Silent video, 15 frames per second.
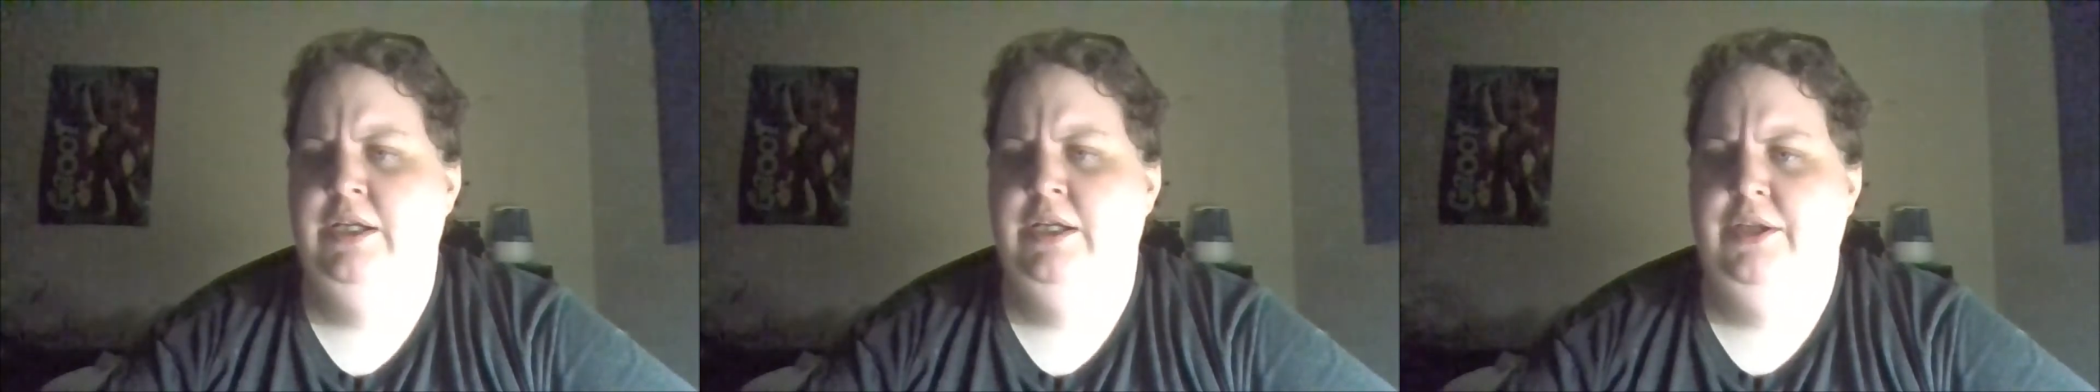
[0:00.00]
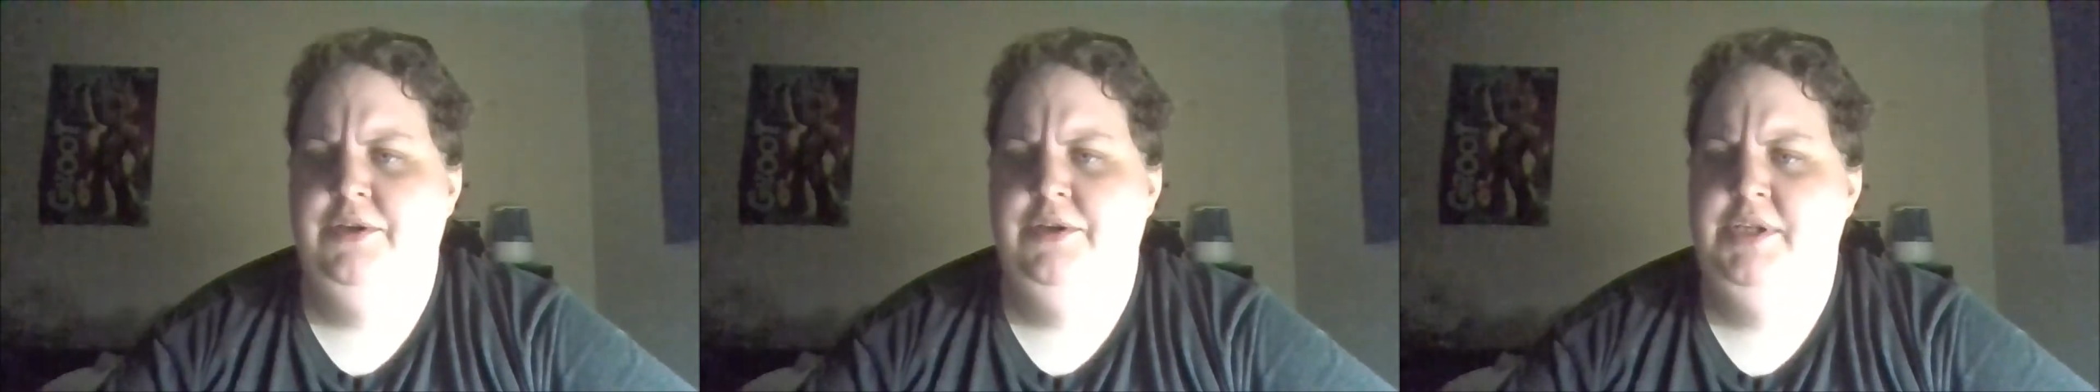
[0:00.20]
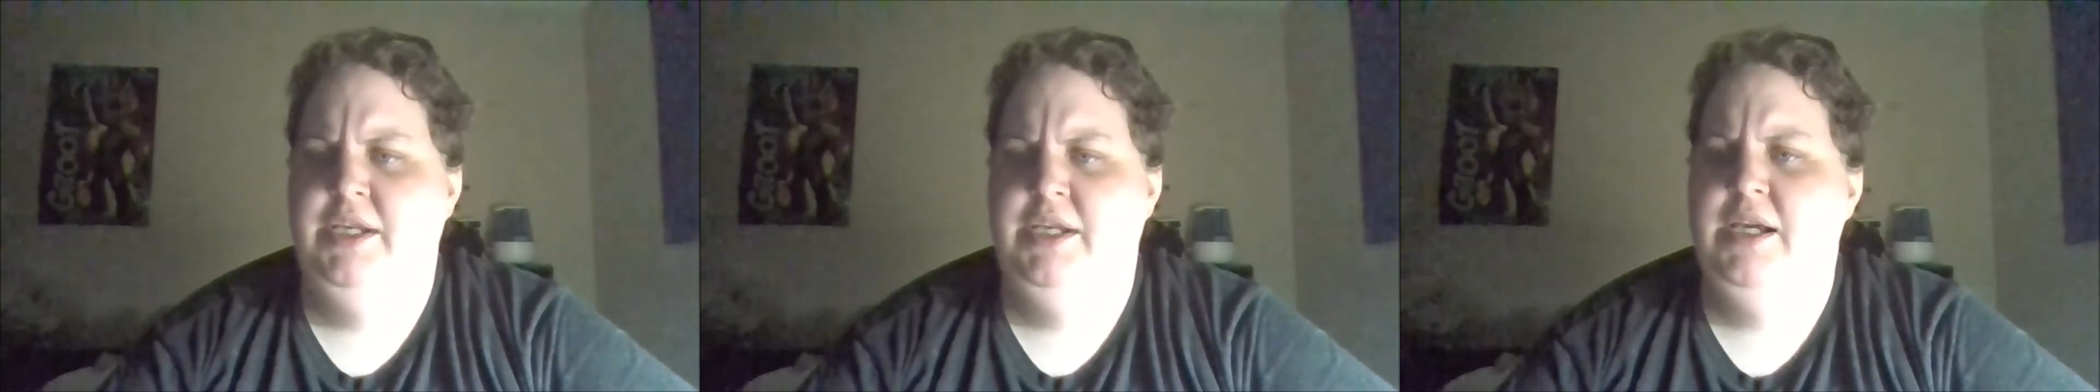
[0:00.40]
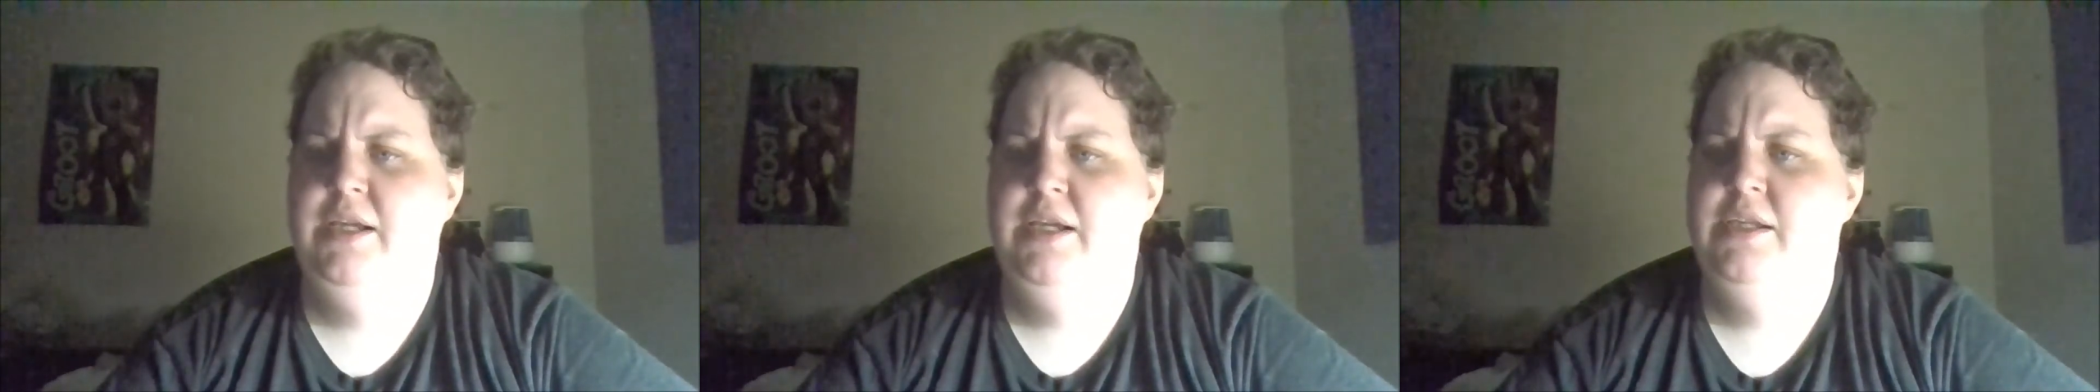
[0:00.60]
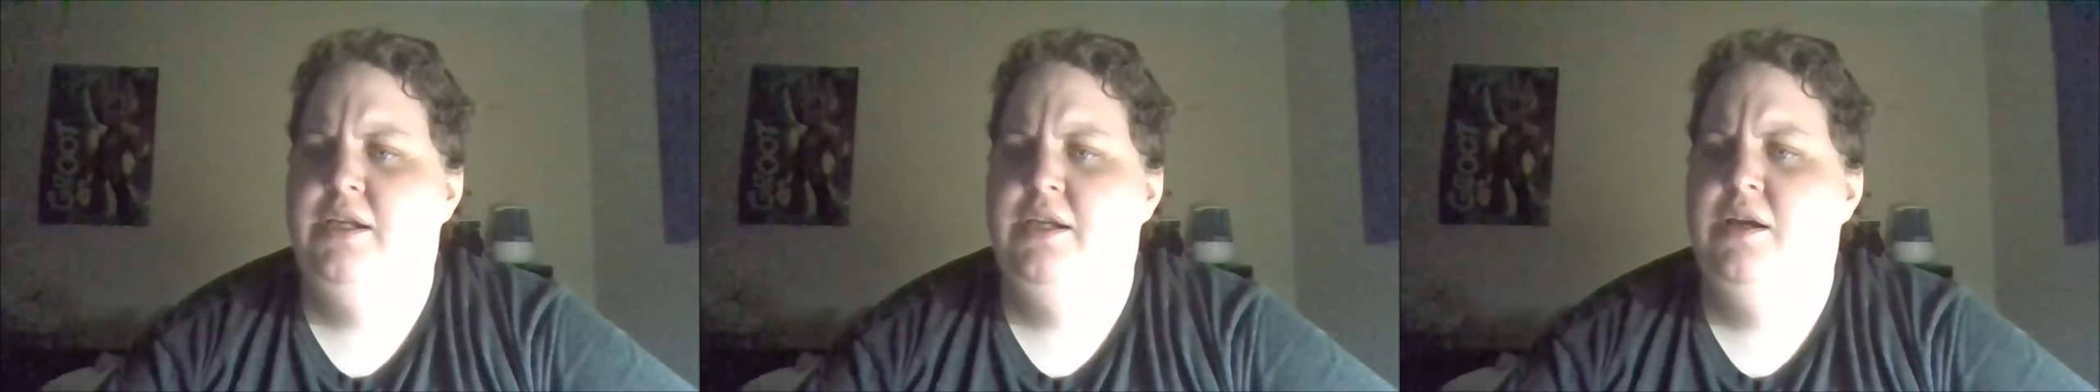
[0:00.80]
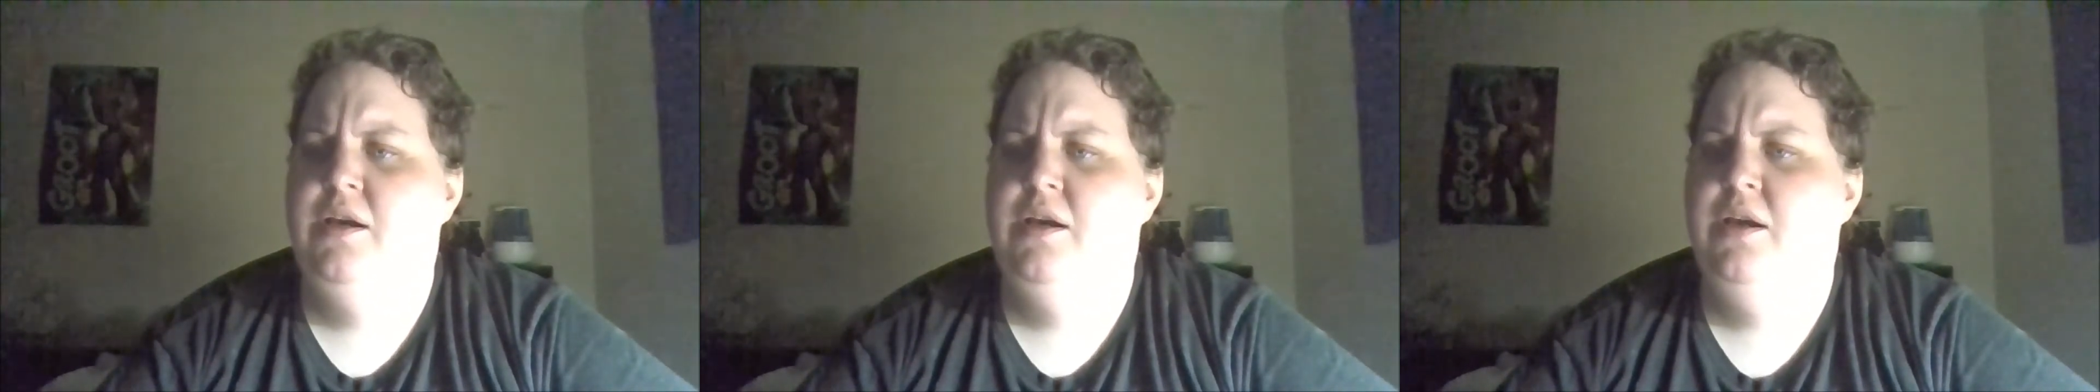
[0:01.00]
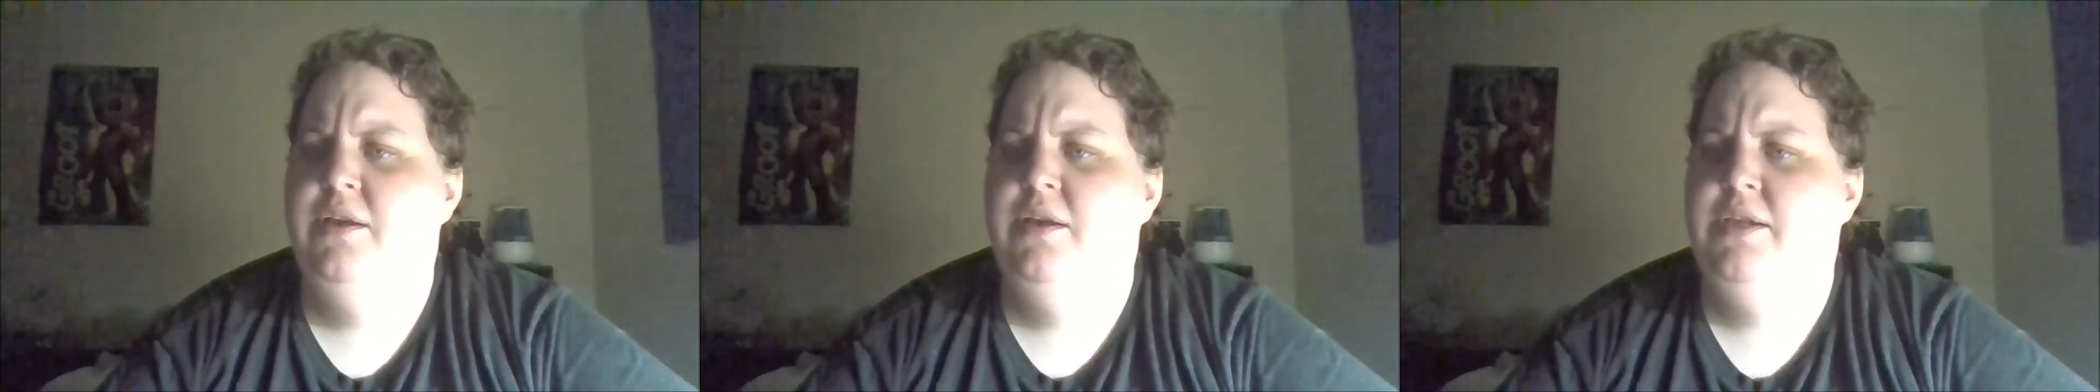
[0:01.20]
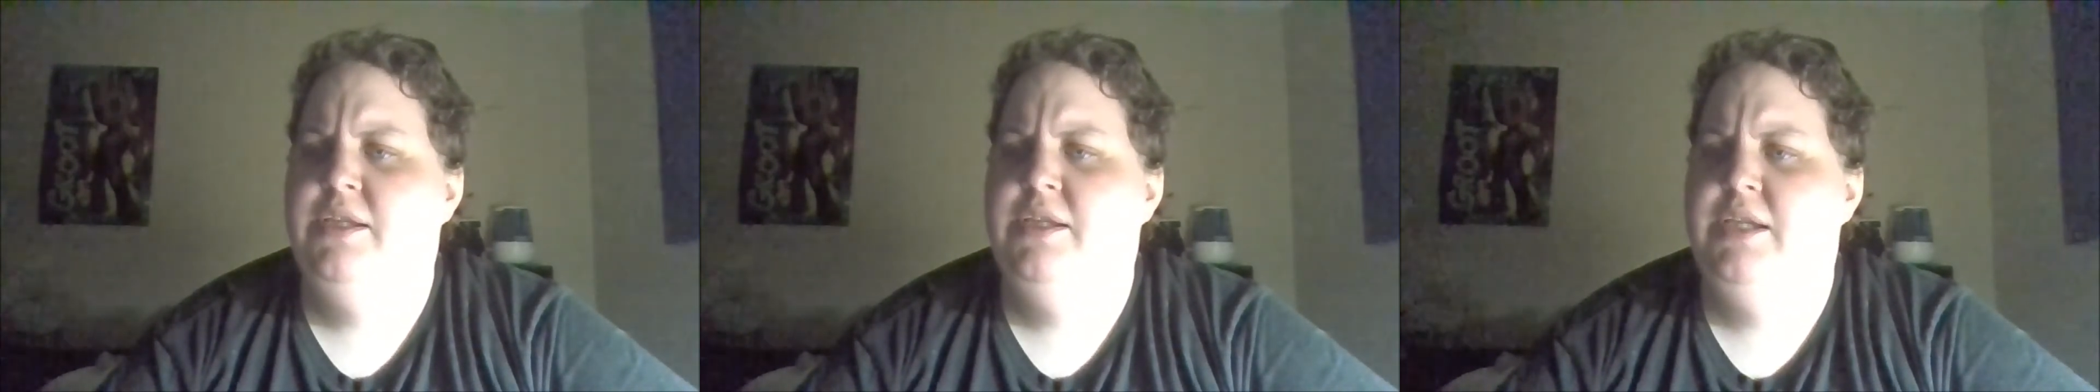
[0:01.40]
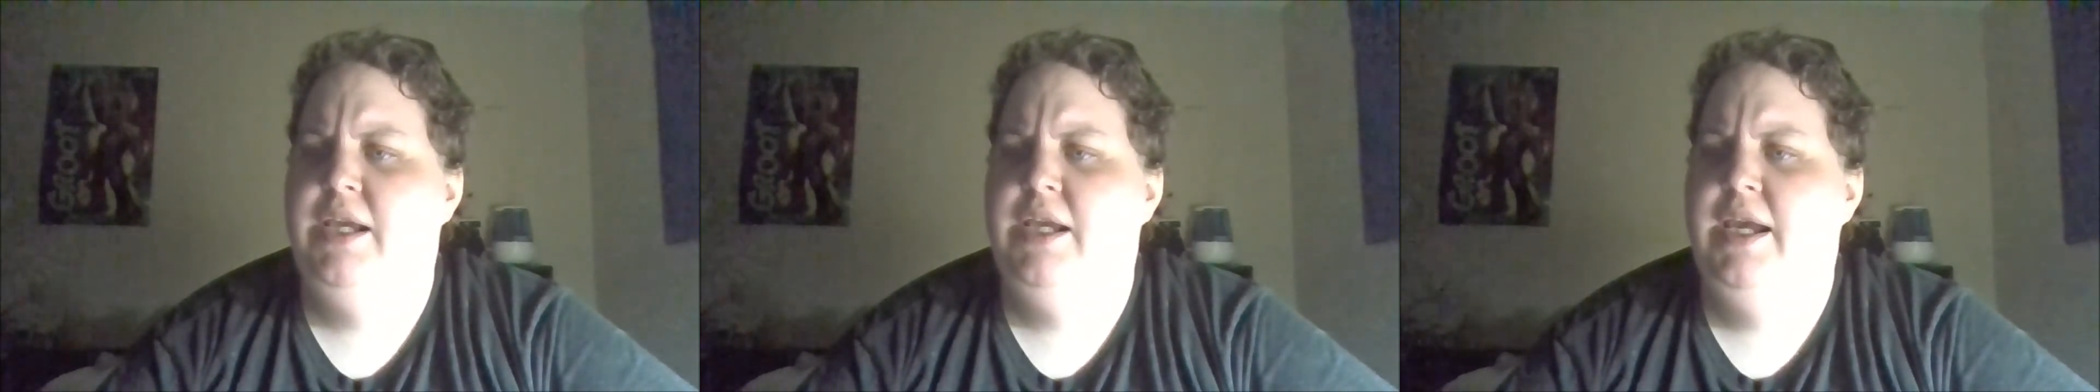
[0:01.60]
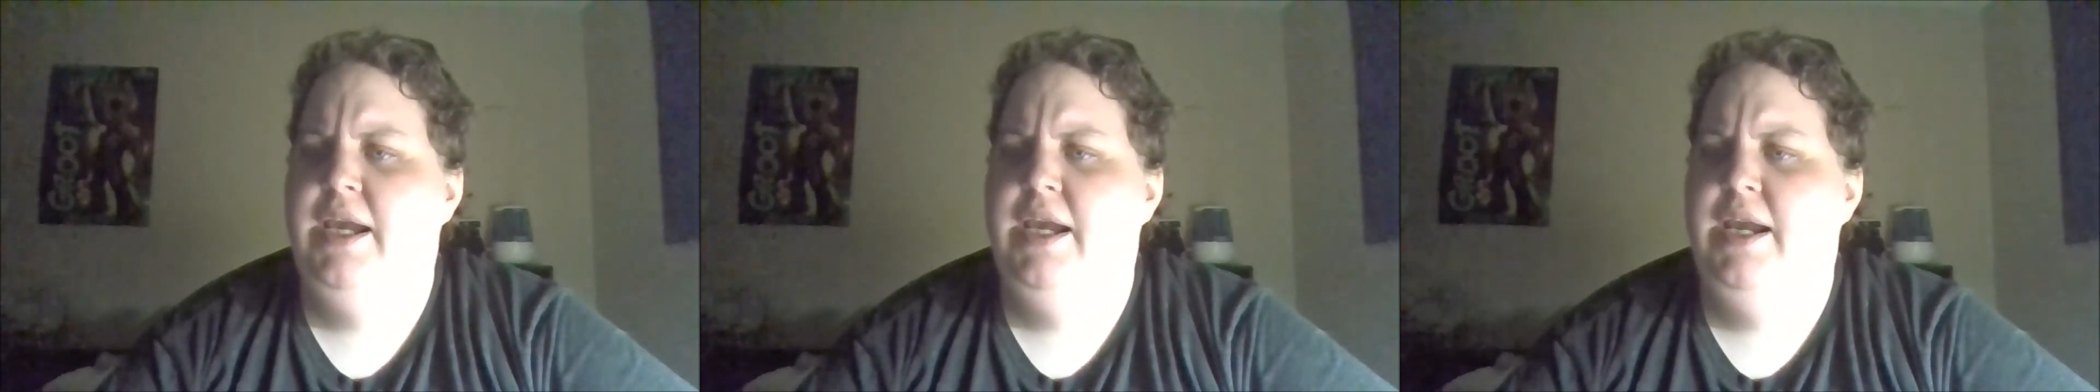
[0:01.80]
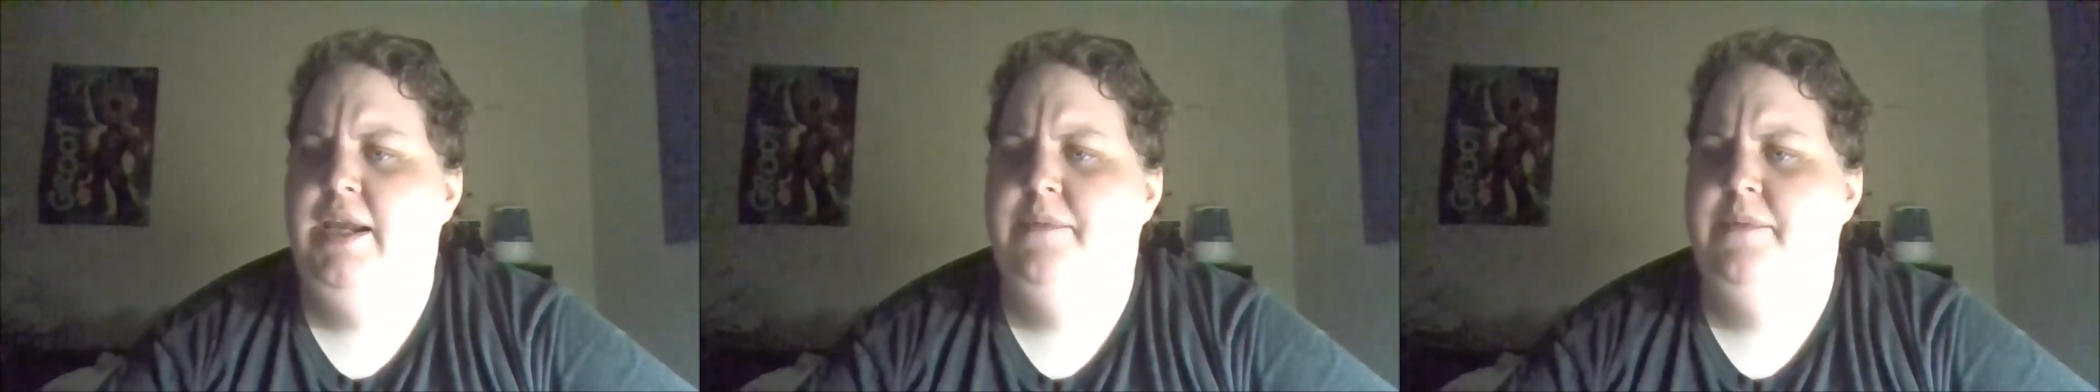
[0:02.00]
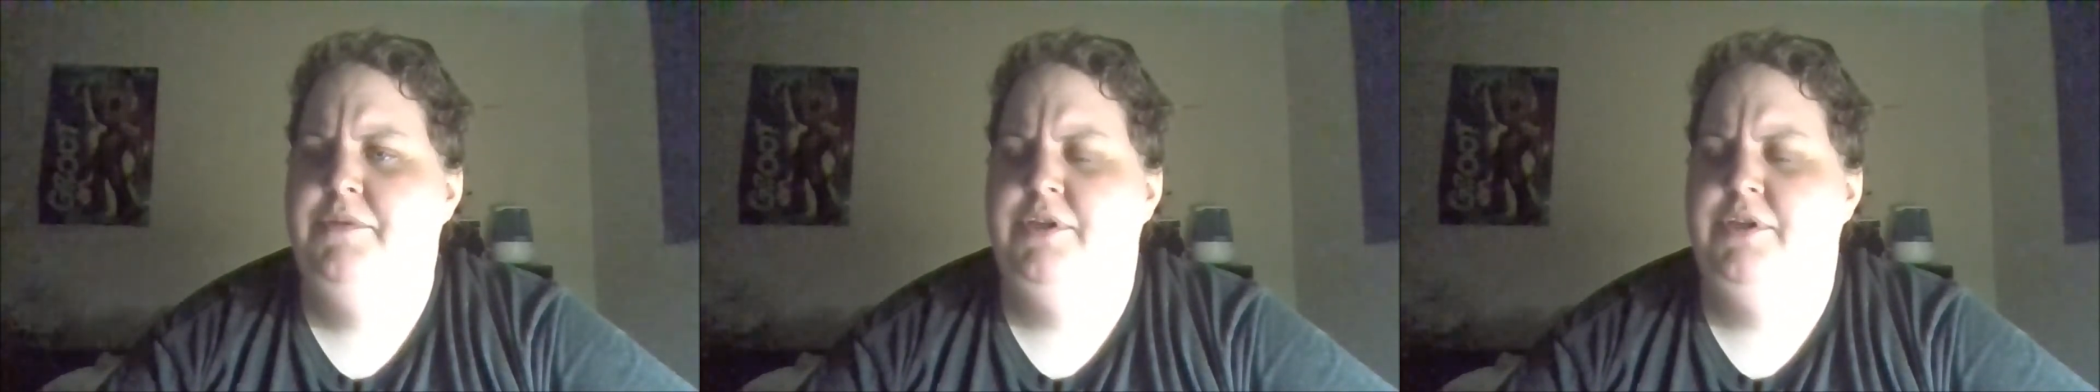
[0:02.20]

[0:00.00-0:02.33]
There's dust on the stadium